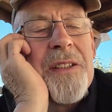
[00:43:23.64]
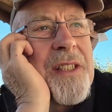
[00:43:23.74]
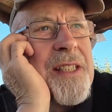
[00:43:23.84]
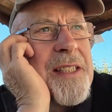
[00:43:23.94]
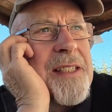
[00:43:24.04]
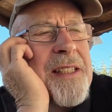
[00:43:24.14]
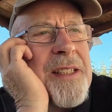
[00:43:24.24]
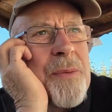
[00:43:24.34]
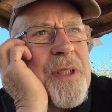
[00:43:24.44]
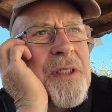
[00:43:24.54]
in it,
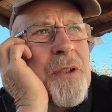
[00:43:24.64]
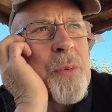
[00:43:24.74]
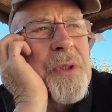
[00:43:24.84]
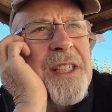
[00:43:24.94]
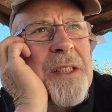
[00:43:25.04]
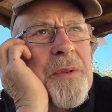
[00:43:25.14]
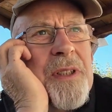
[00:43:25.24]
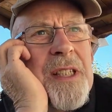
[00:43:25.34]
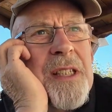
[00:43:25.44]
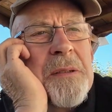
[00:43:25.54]
which can upset them.
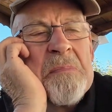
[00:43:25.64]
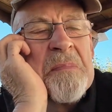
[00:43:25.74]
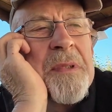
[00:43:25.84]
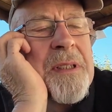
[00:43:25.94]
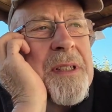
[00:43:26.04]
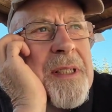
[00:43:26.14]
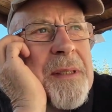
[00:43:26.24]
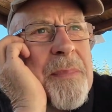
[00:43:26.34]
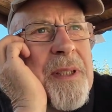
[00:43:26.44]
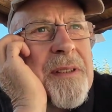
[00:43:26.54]
So,
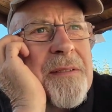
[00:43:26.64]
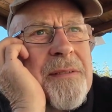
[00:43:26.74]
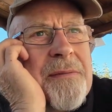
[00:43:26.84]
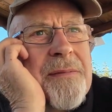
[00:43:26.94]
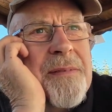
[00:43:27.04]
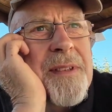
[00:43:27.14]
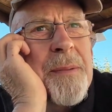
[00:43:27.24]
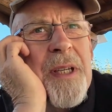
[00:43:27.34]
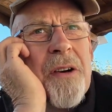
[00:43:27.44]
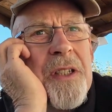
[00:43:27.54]
but to
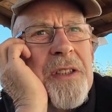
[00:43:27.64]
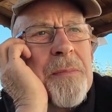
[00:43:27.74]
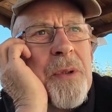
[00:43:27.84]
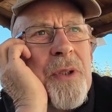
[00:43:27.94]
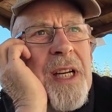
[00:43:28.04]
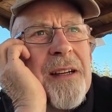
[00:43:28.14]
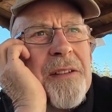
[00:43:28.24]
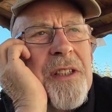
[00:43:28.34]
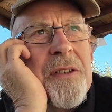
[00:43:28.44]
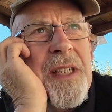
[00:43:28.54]
be honest, the
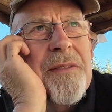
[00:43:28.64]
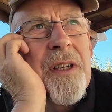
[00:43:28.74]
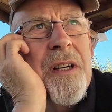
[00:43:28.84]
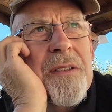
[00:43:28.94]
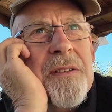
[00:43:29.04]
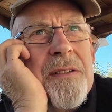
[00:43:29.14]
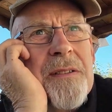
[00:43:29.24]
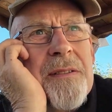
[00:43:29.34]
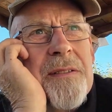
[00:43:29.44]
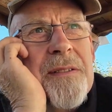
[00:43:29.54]
Bulgarians don't have a lot
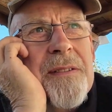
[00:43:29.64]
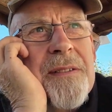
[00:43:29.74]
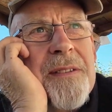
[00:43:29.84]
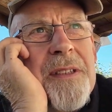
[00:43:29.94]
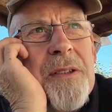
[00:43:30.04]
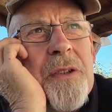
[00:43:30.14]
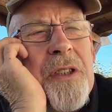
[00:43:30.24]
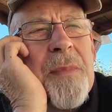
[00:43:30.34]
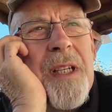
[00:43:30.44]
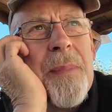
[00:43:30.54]
to talk
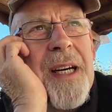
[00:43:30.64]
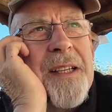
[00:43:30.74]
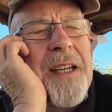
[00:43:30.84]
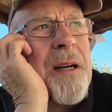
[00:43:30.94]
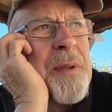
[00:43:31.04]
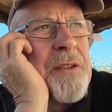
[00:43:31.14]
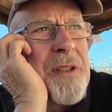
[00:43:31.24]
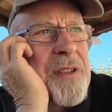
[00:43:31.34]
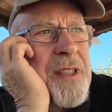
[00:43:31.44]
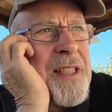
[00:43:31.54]
to me about that I'm
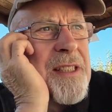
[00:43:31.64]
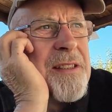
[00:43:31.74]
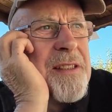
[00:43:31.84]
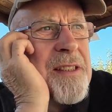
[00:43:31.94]
interested in.